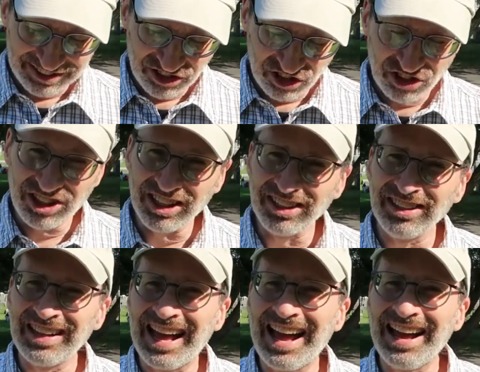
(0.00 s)

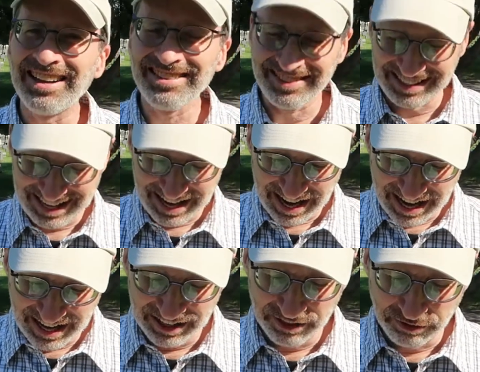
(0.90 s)
still has the
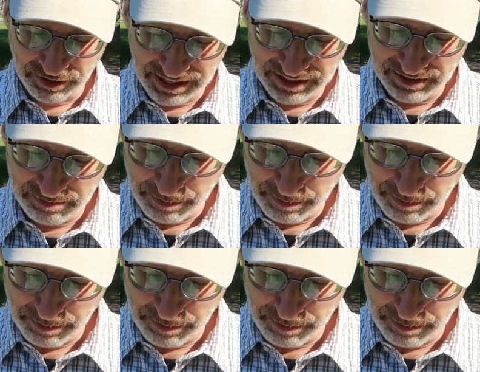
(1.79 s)
handwritten